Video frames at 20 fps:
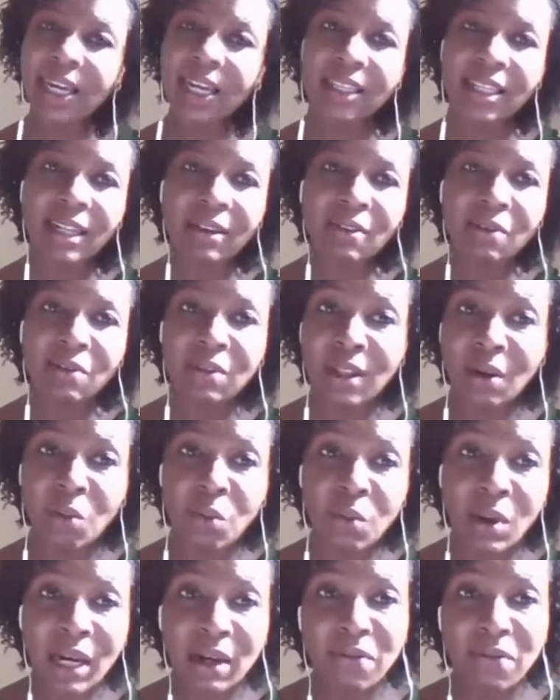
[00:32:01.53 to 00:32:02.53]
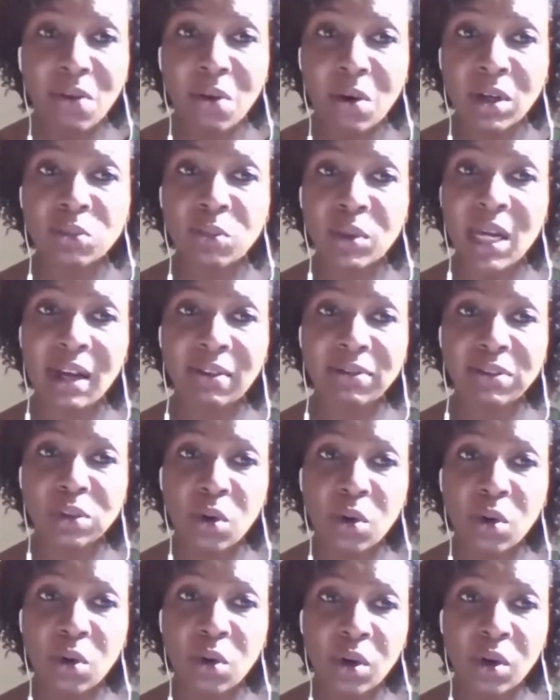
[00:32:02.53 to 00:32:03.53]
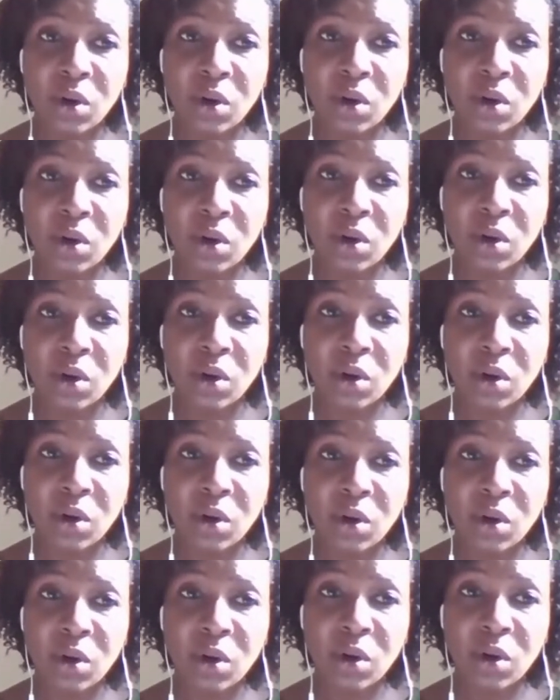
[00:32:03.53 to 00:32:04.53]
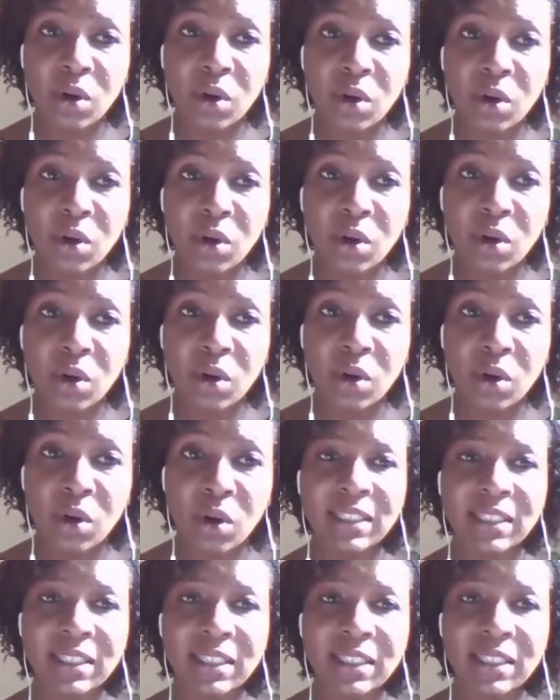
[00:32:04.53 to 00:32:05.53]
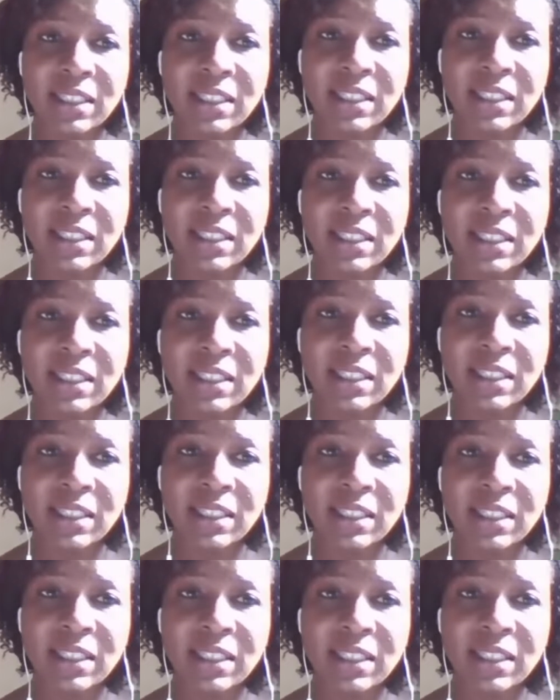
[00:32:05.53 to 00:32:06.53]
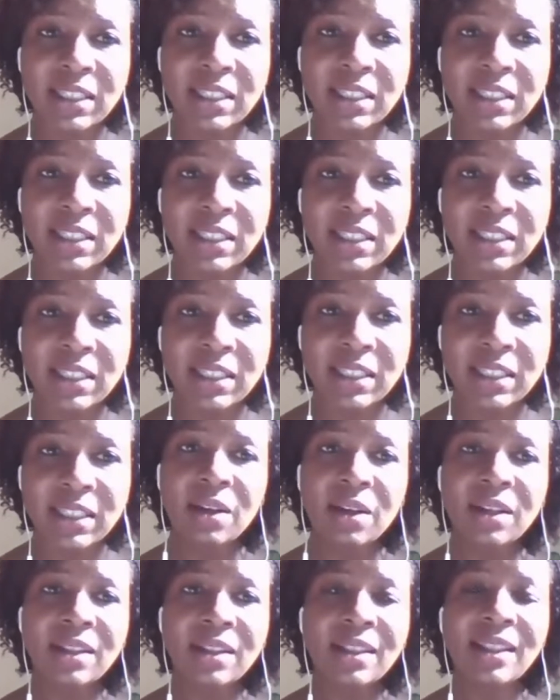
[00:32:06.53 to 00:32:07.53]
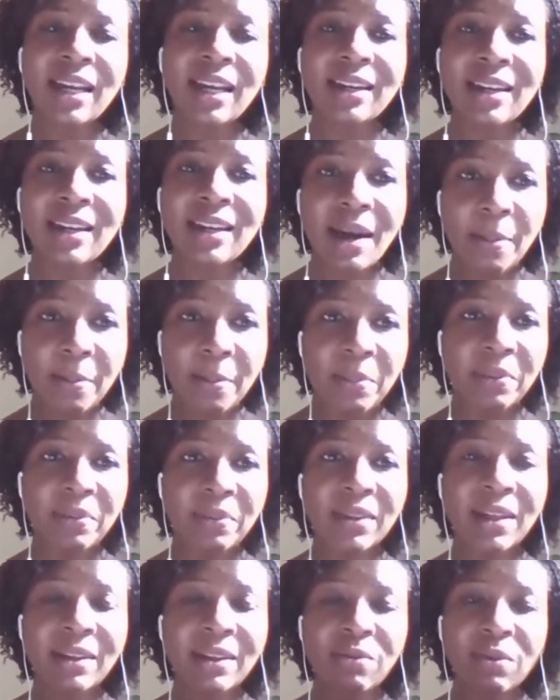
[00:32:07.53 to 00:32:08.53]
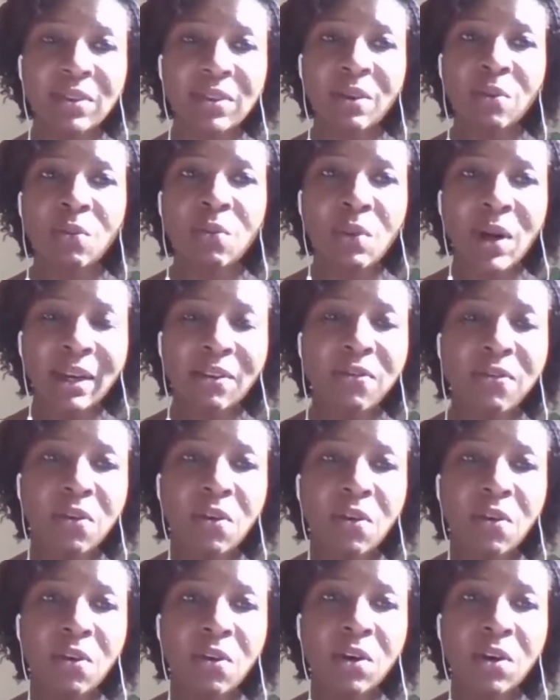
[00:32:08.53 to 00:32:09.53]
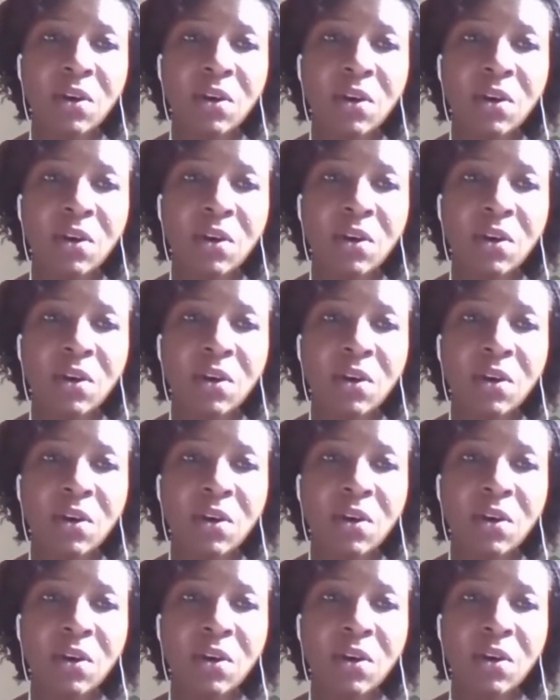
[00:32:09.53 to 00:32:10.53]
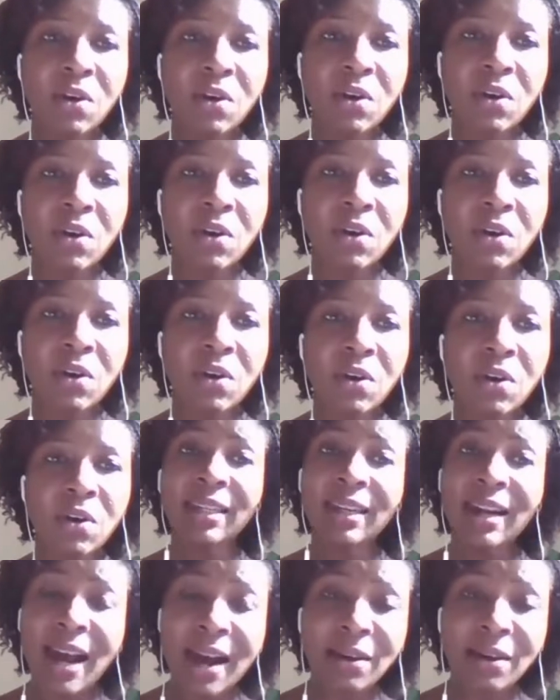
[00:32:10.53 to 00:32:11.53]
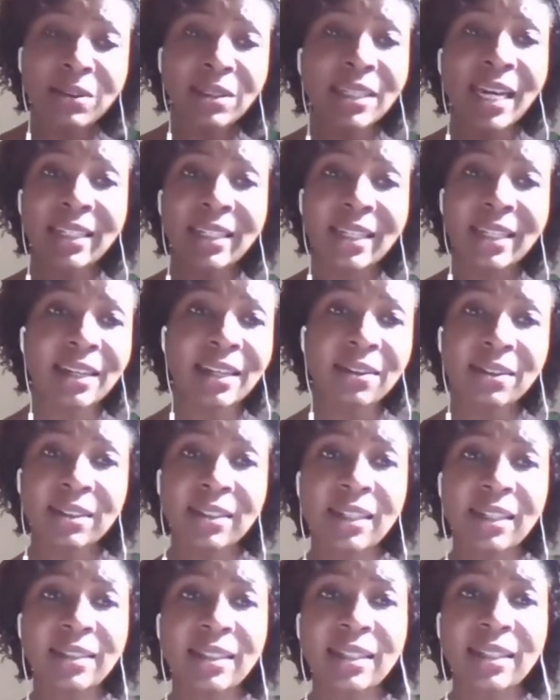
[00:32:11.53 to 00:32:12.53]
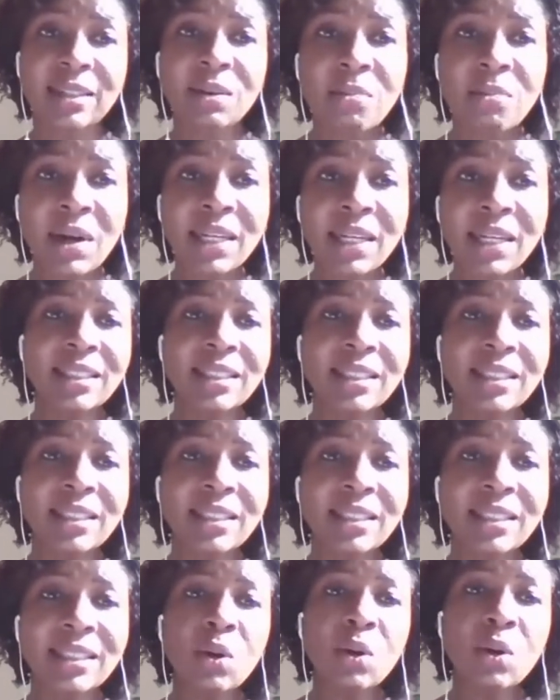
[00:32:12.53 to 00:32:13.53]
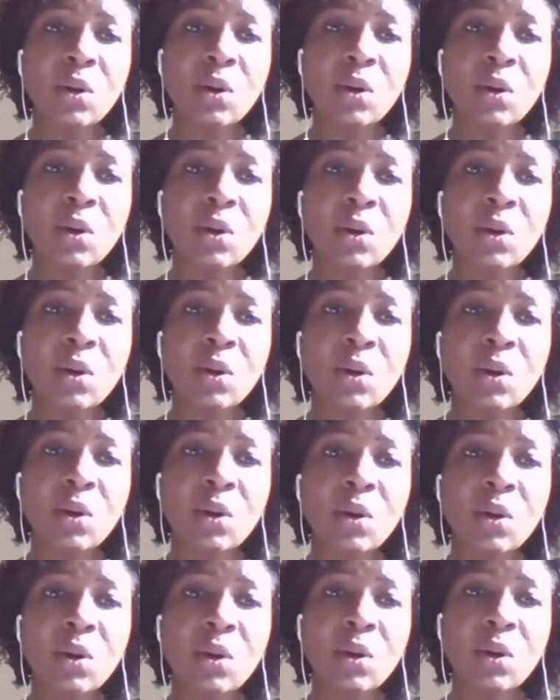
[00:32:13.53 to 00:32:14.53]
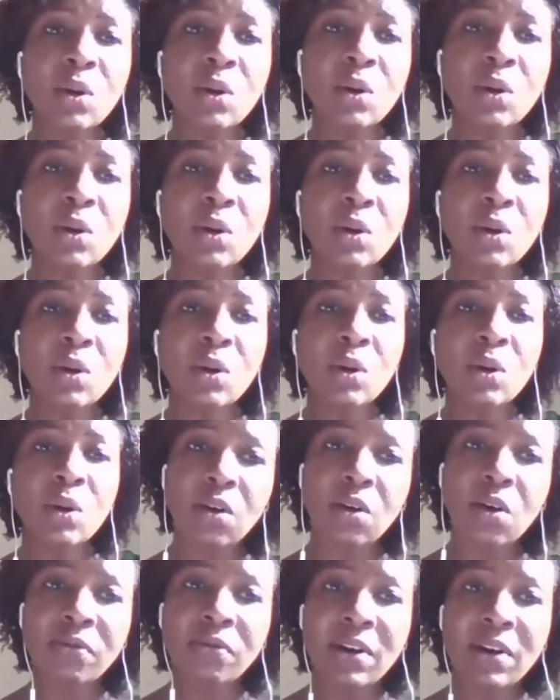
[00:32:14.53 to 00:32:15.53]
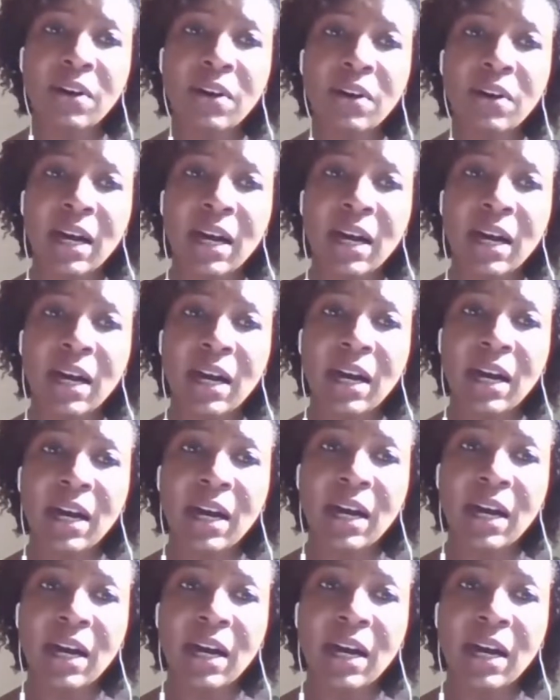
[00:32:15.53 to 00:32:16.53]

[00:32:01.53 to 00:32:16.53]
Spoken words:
Again, the workforce we have talked about, we need to invest in our own workforce. The gap, the workforce within the health sector and outside the health sector demands that we continue to build the capacity of our health